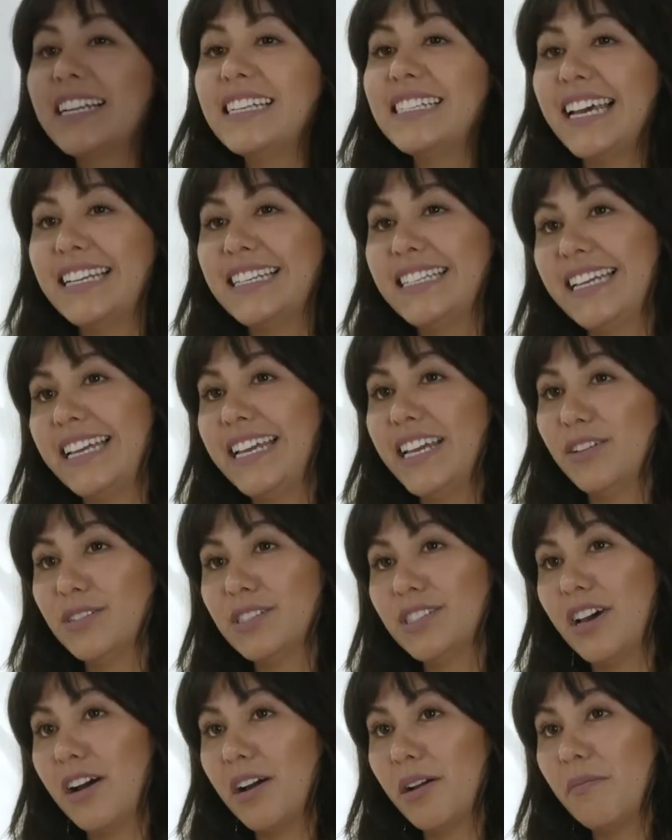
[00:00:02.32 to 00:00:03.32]
attending
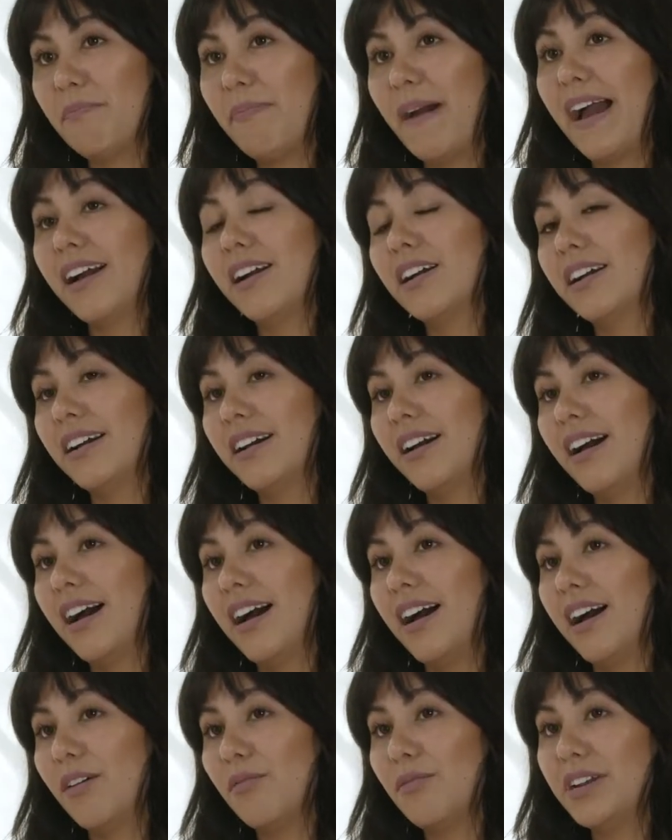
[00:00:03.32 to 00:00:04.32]
Hillsong back
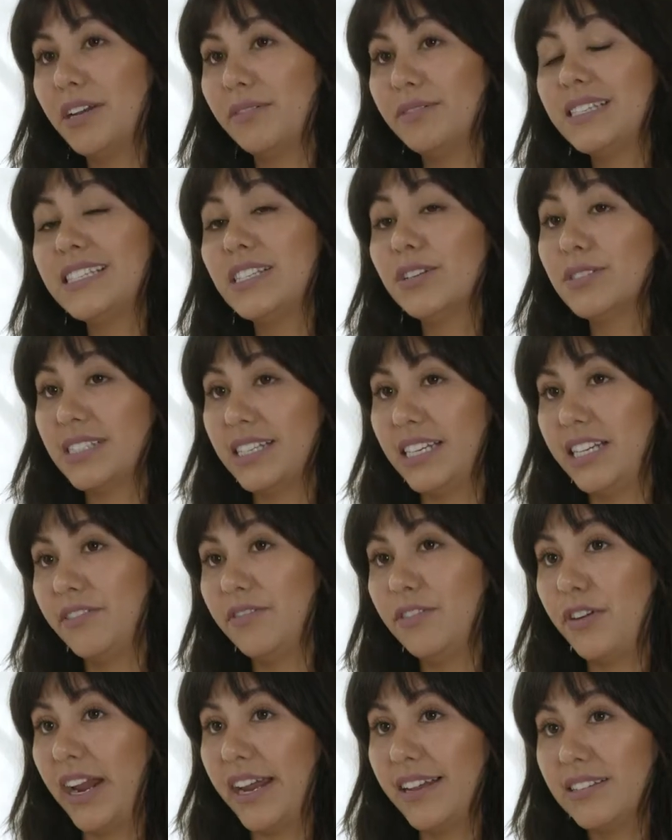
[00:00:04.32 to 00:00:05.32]
when it was still City
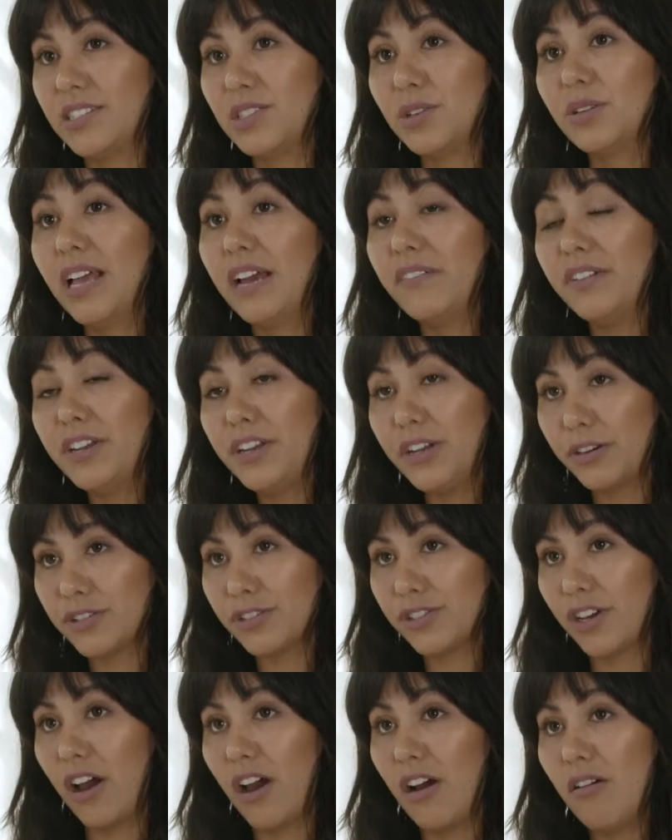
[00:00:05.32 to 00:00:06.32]
of Grace, so 11
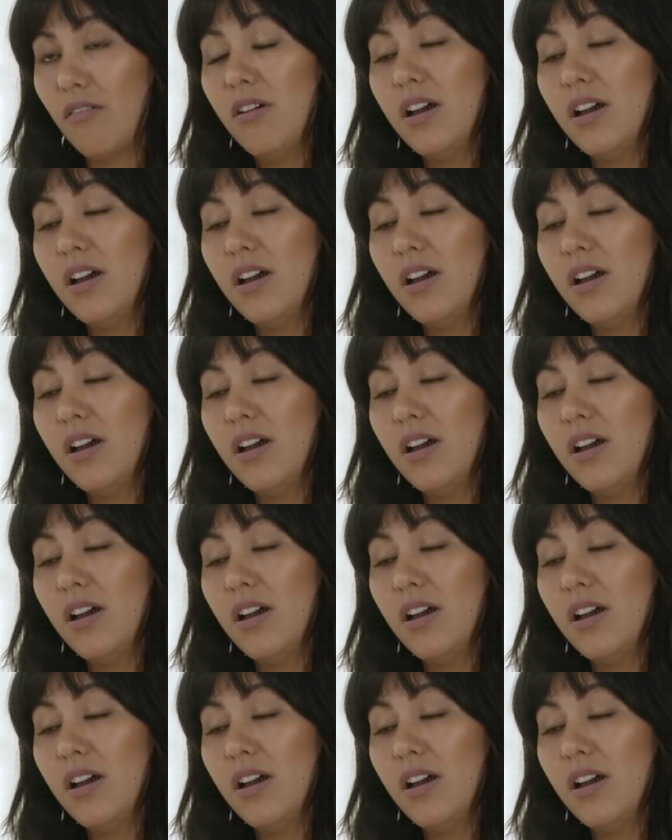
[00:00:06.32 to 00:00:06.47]
years ago.